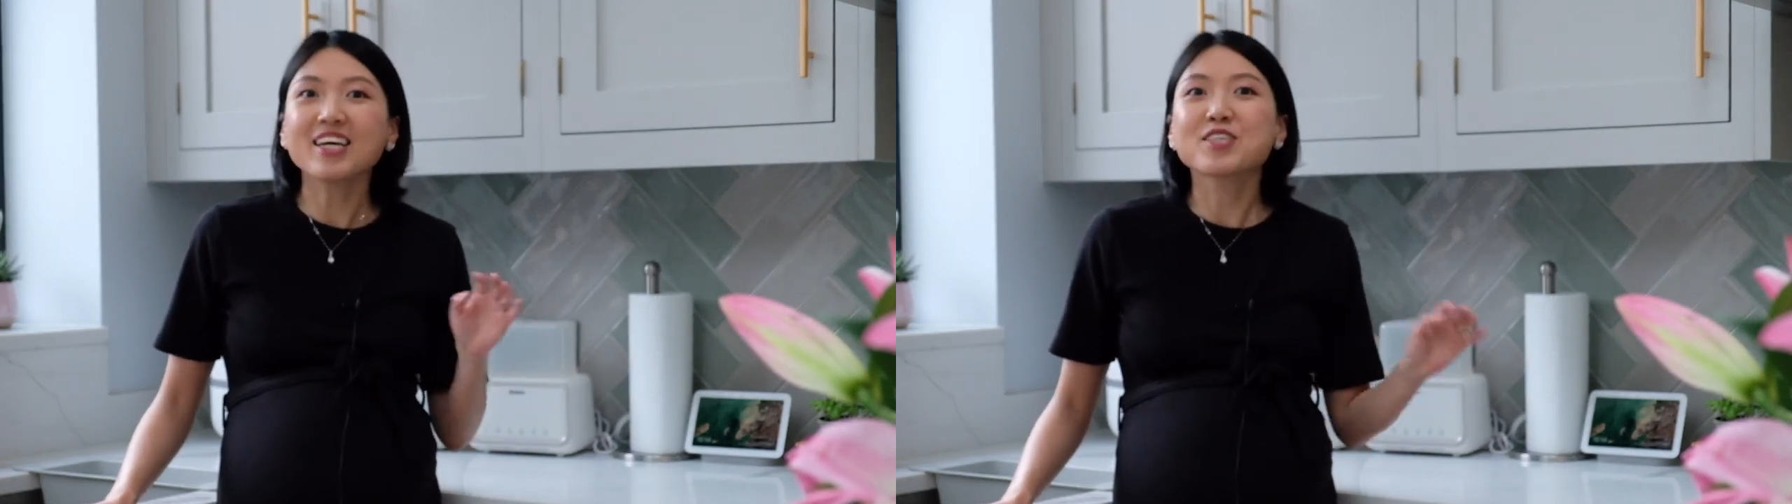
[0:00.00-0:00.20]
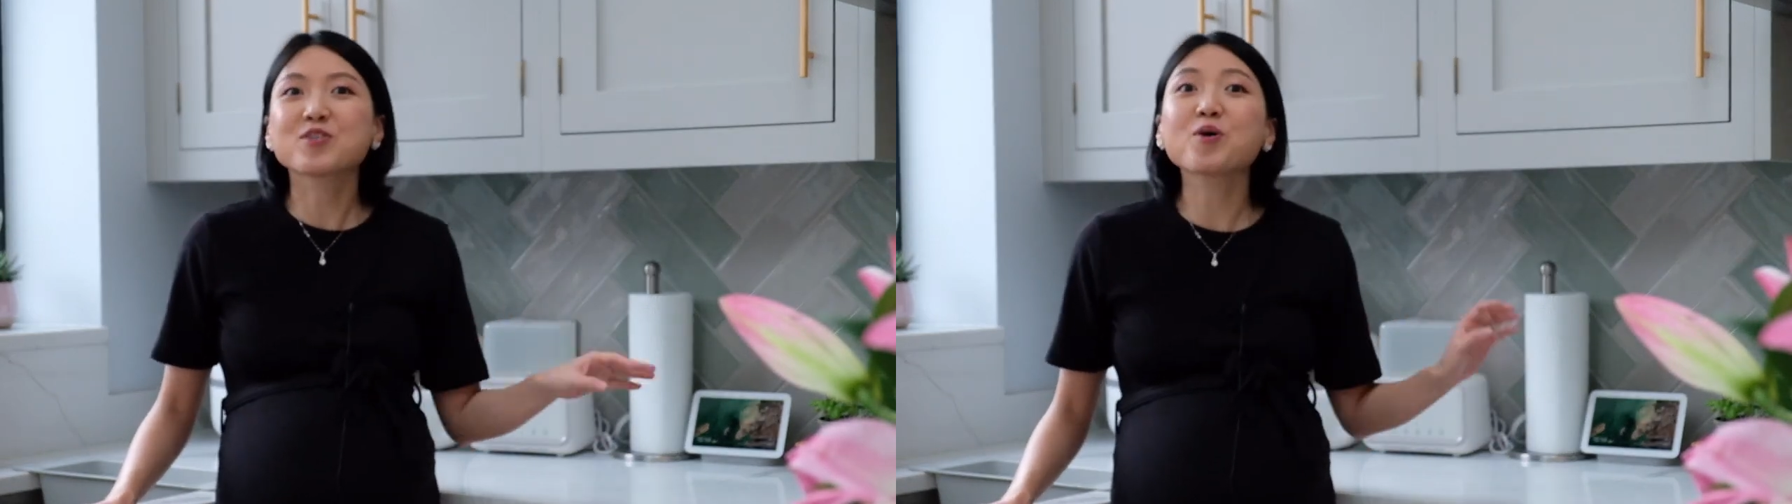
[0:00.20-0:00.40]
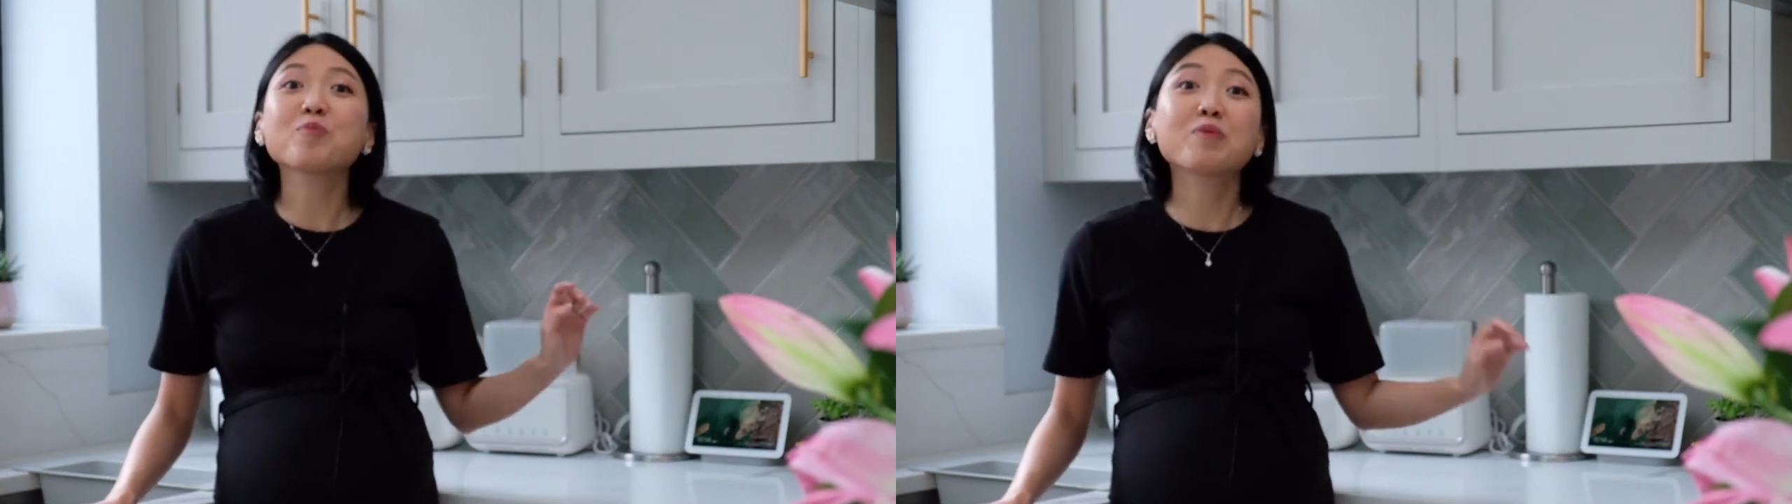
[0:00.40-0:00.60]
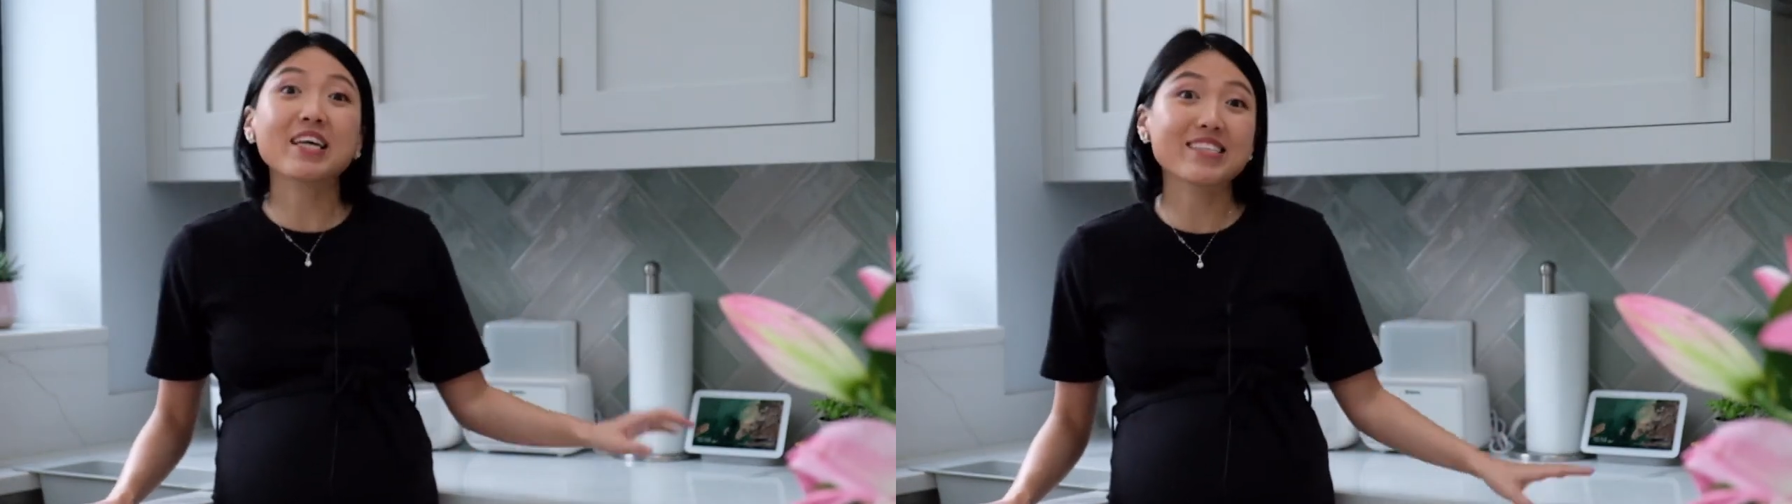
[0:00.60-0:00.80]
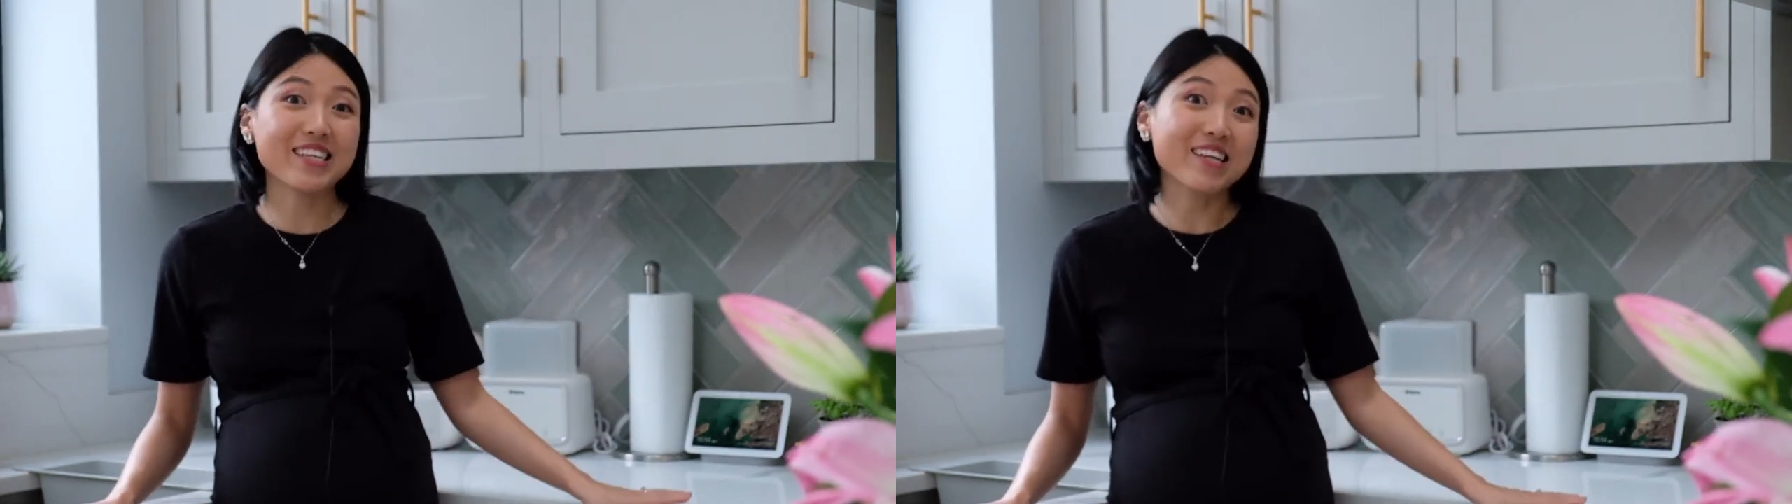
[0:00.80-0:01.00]
so
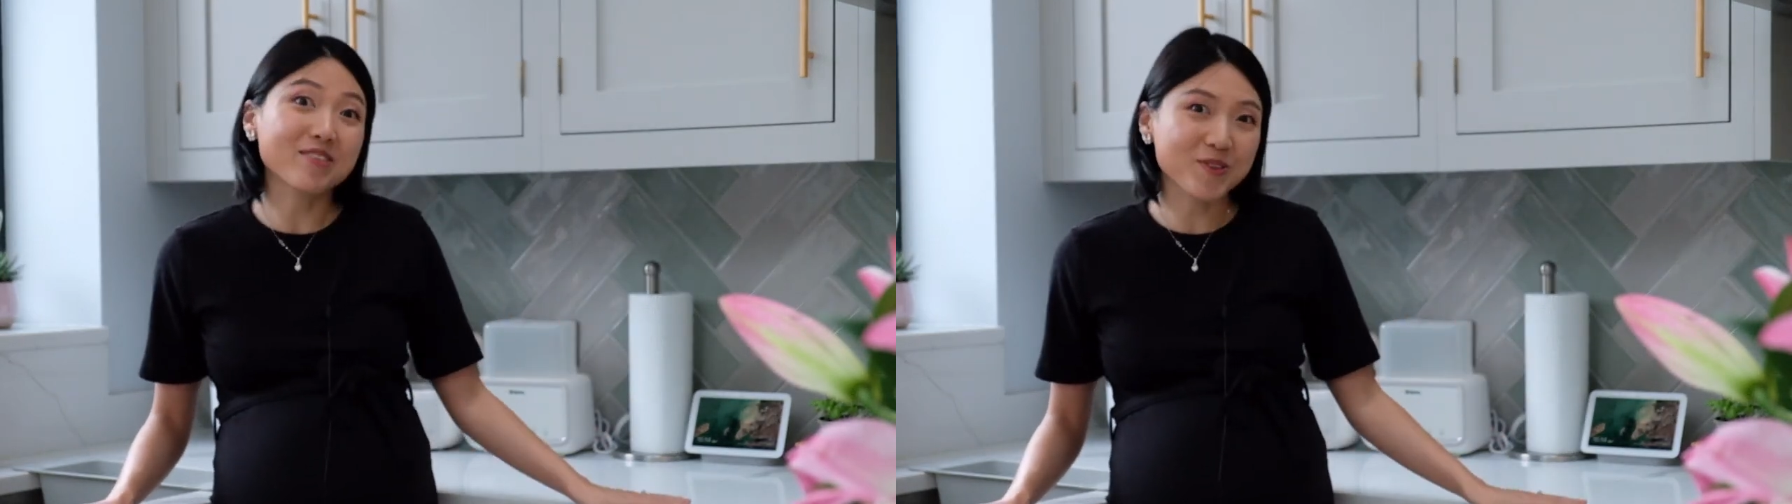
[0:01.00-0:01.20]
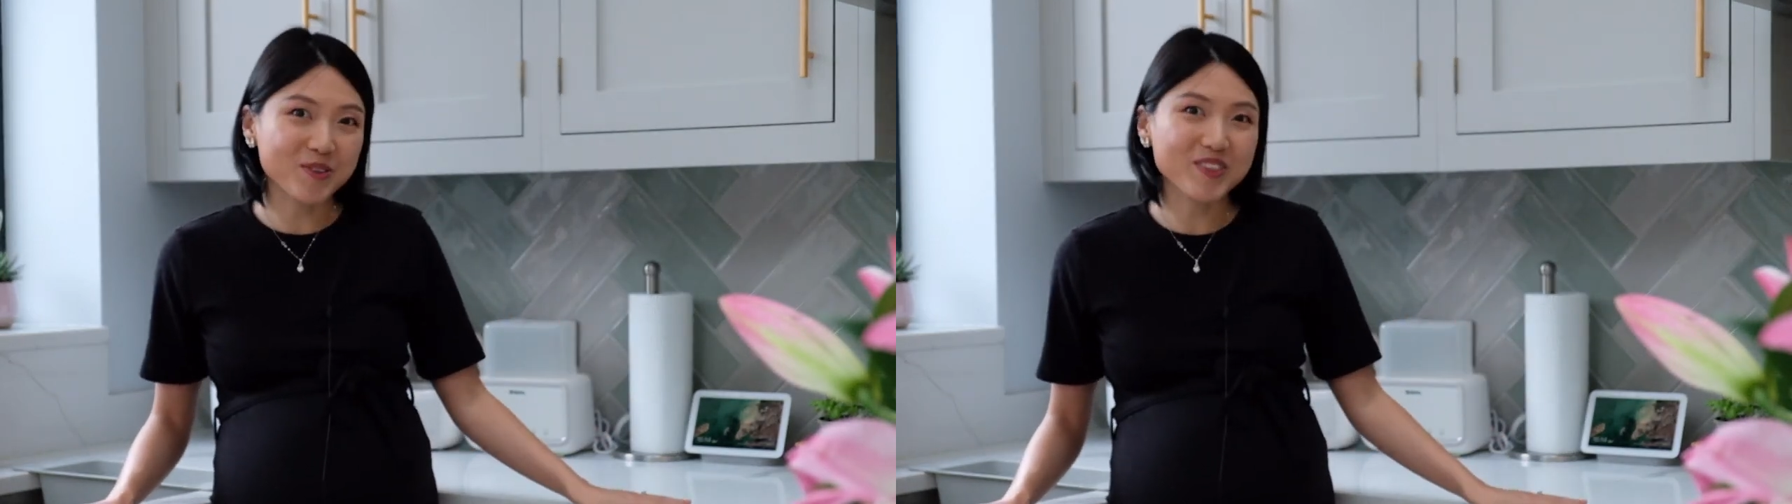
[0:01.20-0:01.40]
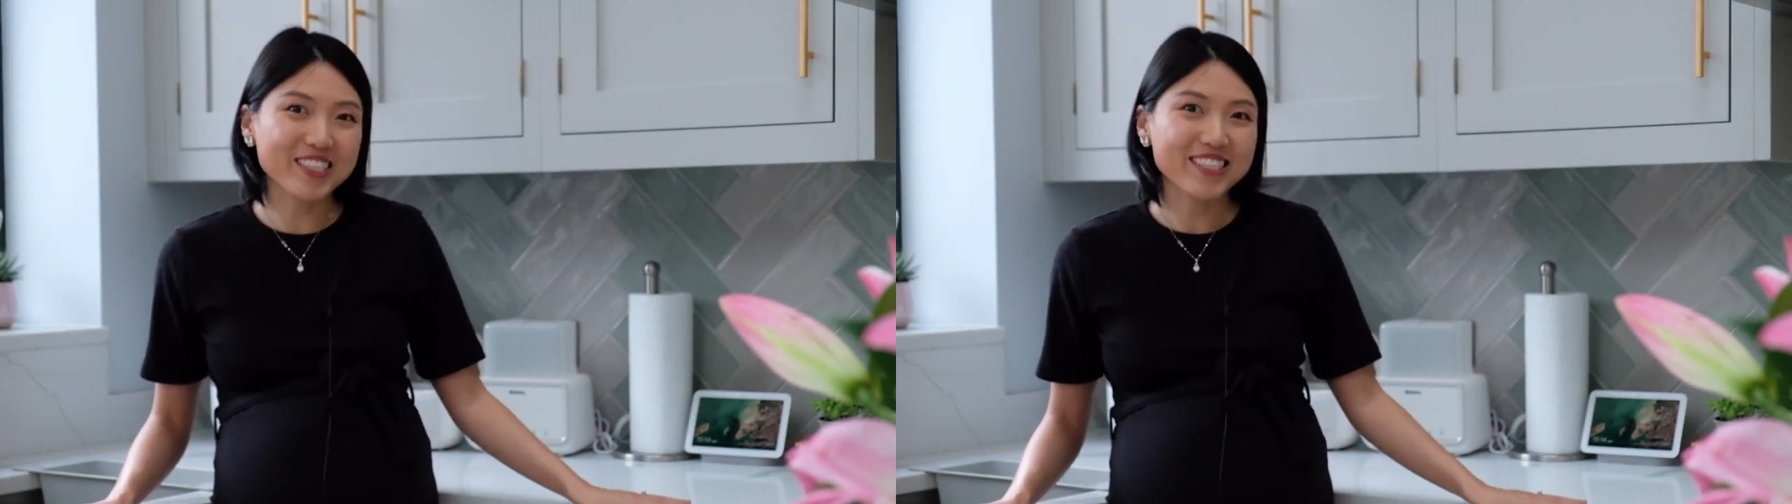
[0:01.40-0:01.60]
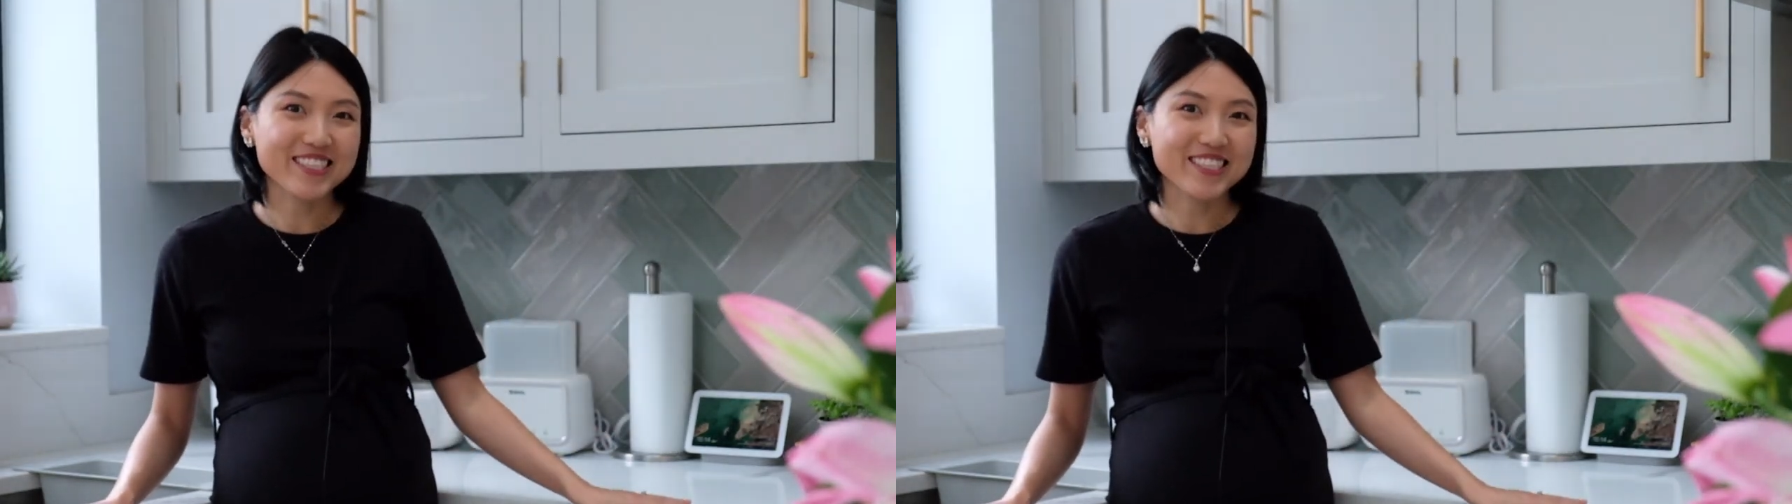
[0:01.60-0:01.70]
please stay tuned.